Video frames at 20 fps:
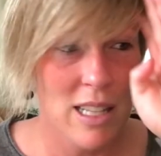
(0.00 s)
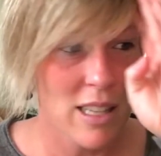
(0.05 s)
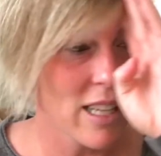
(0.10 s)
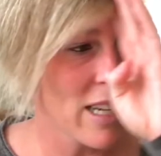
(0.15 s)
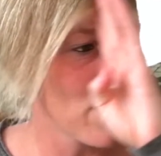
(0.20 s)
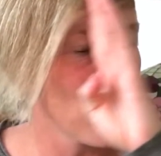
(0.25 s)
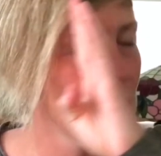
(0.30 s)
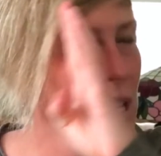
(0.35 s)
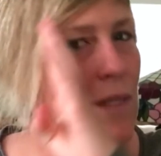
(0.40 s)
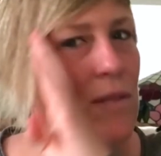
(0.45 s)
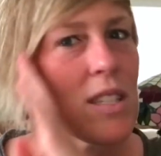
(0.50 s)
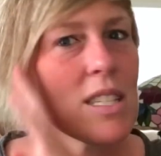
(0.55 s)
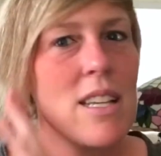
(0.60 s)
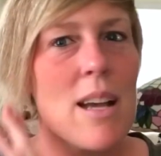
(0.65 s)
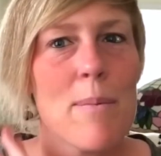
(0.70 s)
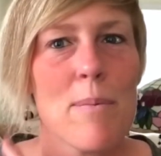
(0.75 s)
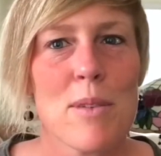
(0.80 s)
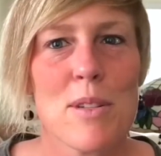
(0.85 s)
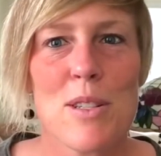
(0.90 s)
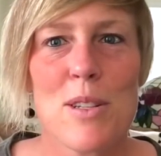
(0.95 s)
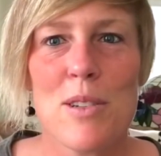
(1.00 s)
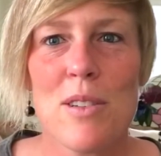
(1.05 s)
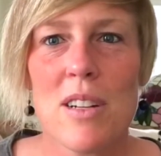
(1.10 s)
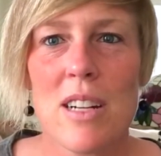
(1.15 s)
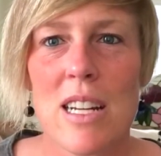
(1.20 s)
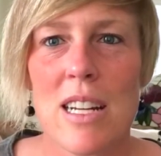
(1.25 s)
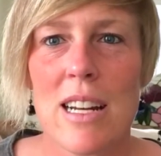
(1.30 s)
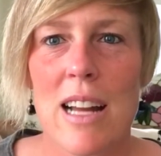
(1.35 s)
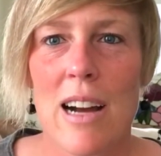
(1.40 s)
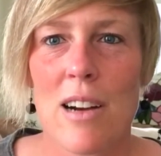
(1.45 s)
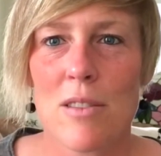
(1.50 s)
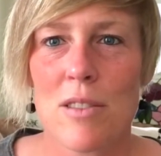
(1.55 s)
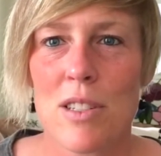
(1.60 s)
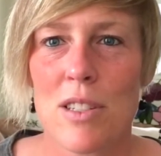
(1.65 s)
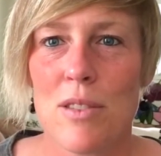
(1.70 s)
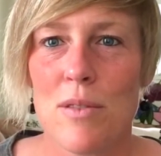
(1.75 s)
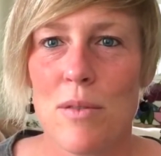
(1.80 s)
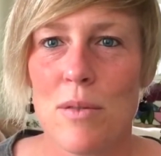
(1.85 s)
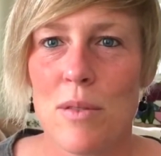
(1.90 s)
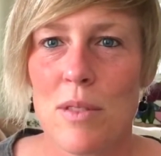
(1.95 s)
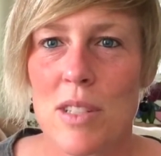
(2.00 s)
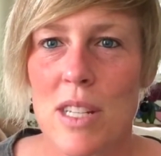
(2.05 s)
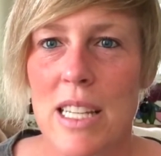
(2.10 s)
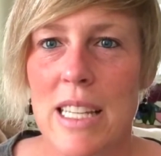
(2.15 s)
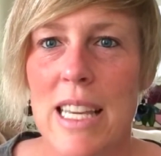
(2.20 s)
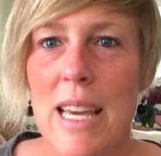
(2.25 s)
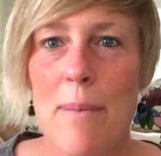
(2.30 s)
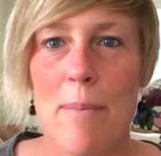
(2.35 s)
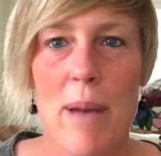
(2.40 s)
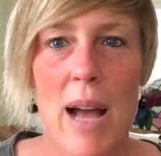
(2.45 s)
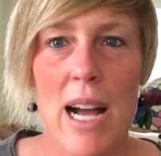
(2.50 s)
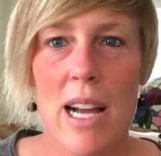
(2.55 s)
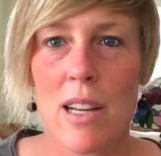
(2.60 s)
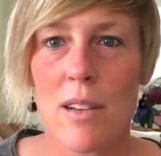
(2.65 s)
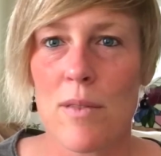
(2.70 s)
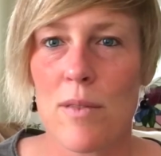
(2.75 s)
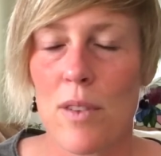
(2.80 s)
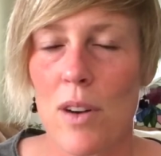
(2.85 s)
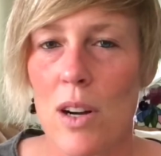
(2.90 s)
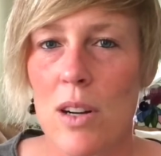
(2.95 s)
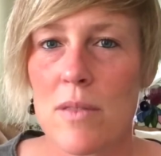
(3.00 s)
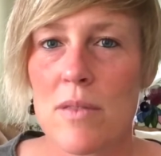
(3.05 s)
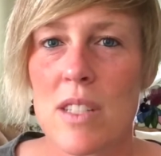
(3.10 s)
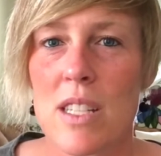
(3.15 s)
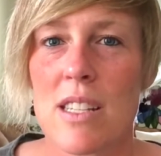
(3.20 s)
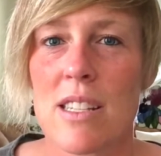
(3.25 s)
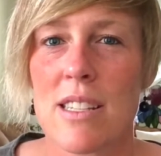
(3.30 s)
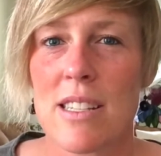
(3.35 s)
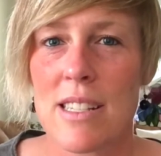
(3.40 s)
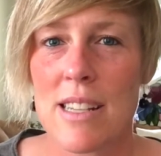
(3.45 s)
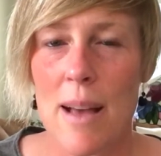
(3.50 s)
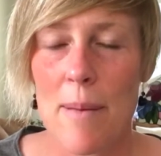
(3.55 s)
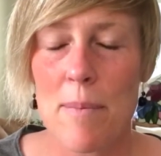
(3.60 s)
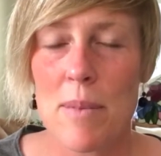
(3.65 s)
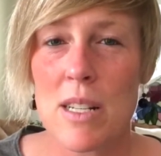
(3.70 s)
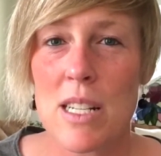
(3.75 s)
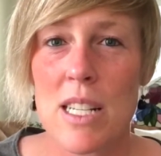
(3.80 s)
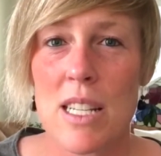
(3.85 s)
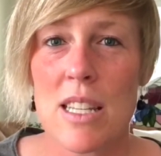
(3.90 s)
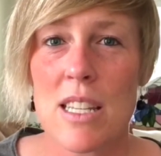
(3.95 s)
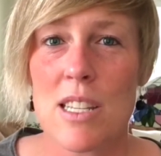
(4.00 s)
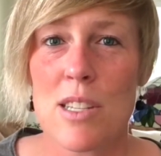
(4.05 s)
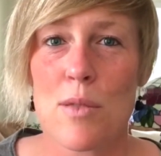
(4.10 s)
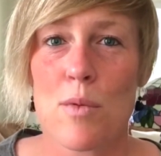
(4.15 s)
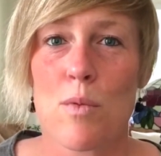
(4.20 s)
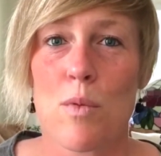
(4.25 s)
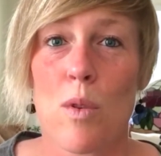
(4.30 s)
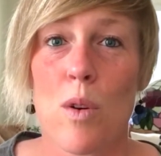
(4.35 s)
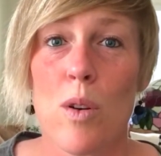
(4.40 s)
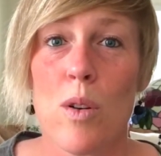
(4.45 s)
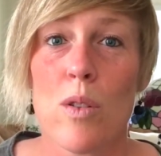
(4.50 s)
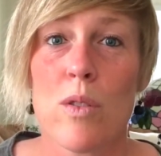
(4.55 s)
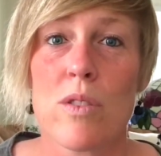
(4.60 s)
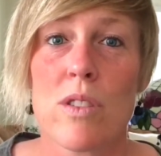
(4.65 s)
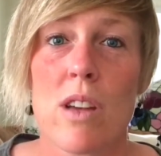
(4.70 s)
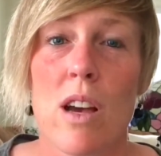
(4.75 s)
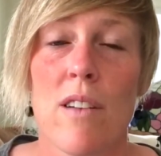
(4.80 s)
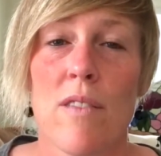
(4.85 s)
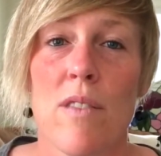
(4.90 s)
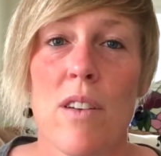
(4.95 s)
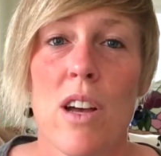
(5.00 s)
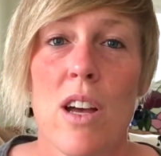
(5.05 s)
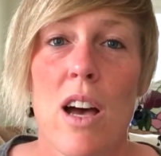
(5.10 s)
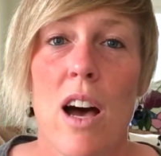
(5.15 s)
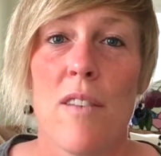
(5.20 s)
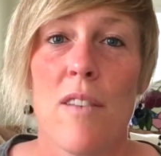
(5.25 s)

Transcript: Like, we have this opportunity now to get back involved, to step into these roles of